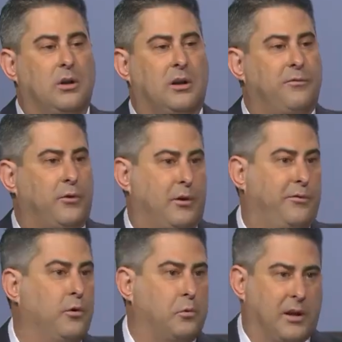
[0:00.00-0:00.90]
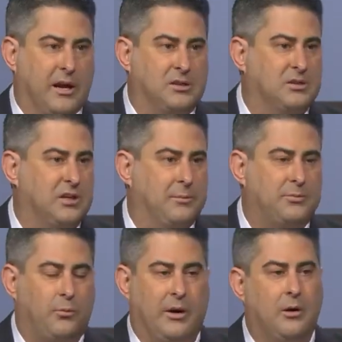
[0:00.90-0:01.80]
looking for the full relationships.
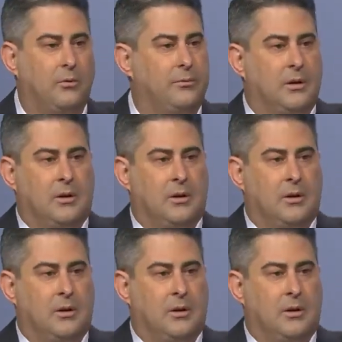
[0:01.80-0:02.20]
We don't,